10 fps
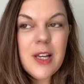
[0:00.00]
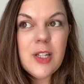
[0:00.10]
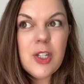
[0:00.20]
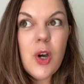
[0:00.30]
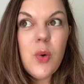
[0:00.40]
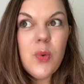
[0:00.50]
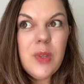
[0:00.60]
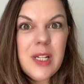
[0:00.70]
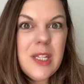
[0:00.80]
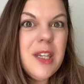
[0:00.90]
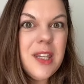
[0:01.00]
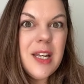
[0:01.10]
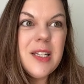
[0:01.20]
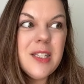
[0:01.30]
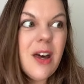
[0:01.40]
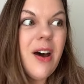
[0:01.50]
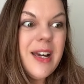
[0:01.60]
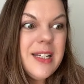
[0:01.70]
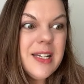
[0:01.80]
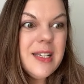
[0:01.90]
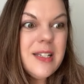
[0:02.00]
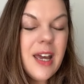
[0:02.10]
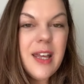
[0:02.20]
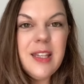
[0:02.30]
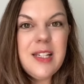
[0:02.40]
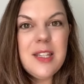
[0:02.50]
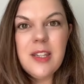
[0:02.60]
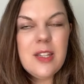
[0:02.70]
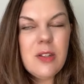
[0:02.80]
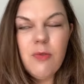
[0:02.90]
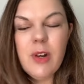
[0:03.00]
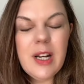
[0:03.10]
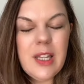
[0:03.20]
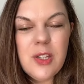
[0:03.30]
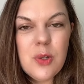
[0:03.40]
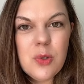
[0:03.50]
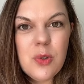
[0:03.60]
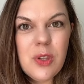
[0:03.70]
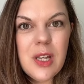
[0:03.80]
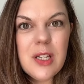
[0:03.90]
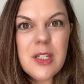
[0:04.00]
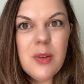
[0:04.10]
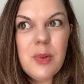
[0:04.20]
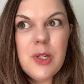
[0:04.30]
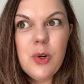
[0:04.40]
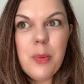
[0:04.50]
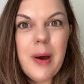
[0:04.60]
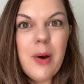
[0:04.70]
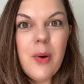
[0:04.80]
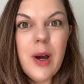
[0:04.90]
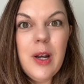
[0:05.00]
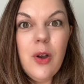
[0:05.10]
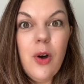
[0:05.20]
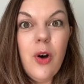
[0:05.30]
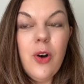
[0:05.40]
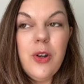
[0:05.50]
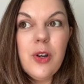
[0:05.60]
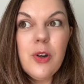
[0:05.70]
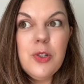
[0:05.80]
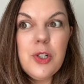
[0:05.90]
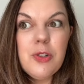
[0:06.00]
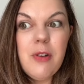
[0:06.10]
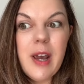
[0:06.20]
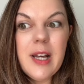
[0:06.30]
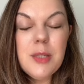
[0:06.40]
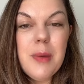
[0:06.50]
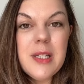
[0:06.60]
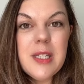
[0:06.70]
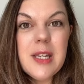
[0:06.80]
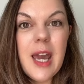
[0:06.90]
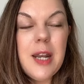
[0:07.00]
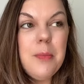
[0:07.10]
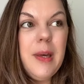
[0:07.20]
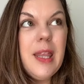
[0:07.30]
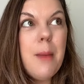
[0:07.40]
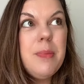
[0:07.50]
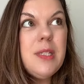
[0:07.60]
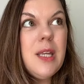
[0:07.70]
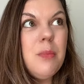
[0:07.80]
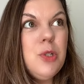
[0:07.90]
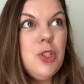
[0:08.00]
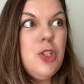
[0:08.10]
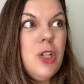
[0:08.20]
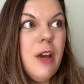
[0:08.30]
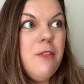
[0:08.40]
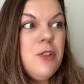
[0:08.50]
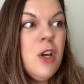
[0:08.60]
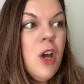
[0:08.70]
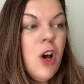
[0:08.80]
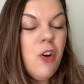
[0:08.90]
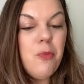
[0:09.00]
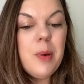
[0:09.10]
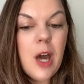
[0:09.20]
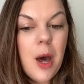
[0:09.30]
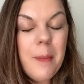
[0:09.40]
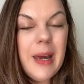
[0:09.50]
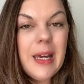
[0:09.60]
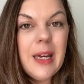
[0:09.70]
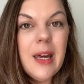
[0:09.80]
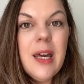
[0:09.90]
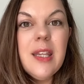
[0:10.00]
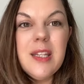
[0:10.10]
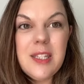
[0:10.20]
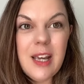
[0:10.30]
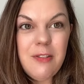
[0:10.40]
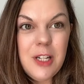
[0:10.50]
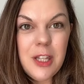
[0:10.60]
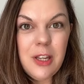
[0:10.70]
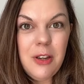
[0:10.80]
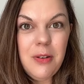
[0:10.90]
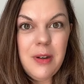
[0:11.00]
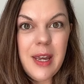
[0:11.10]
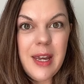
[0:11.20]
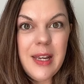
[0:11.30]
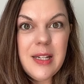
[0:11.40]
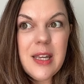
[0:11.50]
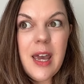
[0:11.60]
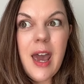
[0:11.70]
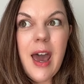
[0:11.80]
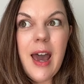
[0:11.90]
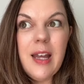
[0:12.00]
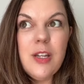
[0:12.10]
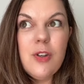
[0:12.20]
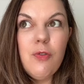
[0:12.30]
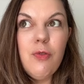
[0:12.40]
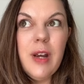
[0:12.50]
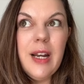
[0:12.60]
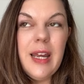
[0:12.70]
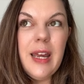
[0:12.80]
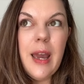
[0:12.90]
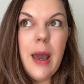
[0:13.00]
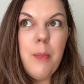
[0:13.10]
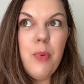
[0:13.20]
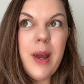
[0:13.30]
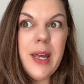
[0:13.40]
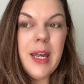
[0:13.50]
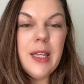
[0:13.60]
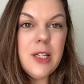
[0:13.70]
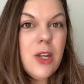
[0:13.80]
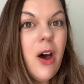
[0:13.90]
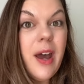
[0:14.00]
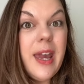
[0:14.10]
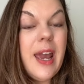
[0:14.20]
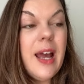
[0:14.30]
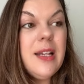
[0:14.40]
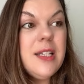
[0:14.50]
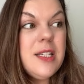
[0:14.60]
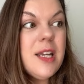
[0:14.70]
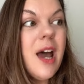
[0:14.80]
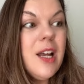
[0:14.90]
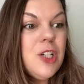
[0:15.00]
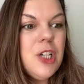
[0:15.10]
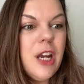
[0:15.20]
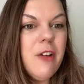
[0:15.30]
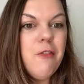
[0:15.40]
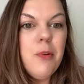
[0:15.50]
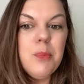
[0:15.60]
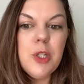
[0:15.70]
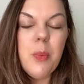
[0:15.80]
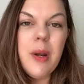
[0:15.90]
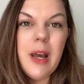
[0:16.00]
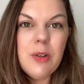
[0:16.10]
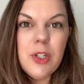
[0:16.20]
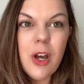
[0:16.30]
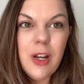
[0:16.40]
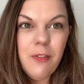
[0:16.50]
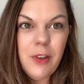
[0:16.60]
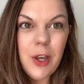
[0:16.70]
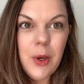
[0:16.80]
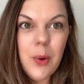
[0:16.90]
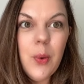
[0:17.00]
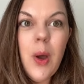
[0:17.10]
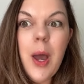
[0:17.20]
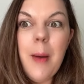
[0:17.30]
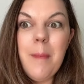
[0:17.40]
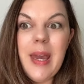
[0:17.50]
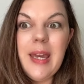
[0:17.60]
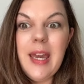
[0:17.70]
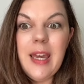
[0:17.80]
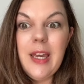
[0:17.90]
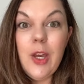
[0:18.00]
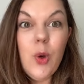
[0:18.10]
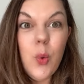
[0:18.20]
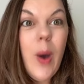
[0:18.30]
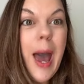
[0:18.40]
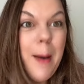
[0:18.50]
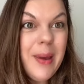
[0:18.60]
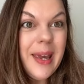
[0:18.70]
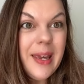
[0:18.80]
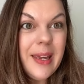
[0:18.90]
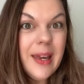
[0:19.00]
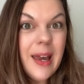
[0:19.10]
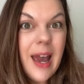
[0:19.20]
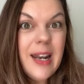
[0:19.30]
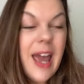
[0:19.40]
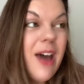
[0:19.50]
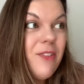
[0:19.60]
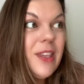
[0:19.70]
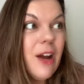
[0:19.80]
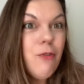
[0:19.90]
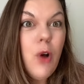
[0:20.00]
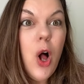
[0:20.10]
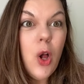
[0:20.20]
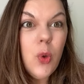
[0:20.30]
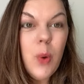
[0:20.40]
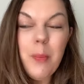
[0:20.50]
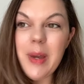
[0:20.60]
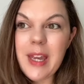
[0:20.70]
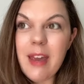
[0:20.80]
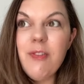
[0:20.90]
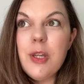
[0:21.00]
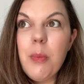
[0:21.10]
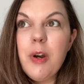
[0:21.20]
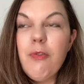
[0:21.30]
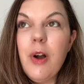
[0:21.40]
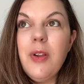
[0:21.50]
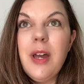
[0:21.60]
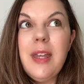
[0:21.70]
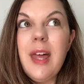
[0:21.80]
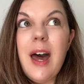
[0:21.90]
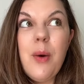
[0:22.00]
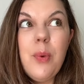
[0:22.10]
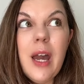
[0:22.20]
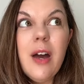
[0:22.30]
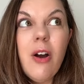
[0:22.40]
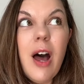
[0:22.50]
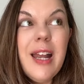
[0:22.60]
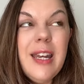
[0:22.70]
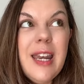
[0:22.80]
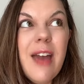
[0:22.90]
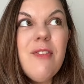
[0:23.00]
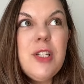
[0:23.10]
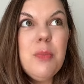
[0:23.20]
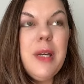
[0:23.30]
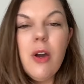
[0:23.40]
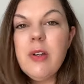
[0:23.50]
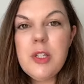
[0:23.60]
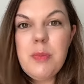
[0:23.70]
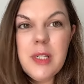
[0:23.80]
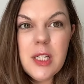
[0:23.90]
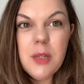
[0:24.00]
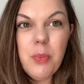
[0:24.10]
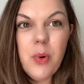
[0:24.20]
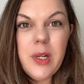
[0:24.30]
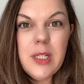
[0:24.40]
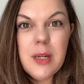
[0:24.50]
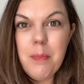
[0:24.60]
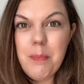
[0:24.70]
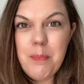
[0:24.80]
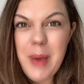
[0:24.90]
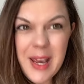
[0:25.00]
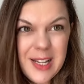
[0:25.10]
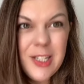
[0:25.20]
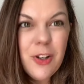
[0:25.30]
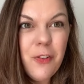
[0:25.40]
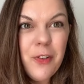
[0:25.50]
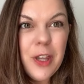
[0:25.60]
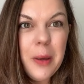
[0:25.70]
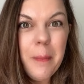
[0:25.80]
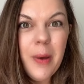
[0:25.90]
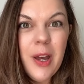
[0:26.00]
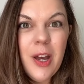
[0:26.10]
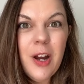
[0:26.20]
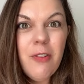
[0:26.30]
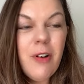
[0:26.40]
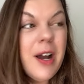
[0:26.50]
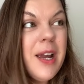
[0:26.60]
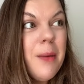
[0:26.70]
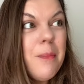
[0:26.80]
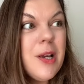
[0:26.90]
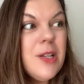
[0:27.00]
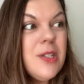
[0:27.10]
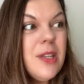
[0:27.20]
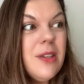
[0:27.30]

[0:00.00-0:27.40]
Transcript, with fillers: So, these are the things that I did, and these are really the sorts of things that we talk about quite a lot on the Conscious Creators Masters Academy that perception shift of becoming the safety that you need, and really breaking the tie and detaching from someone outside of you, making you happy and having that role. When we give someone a role like that, we are inevitably going to be disappointed and pissed off at them, right? Because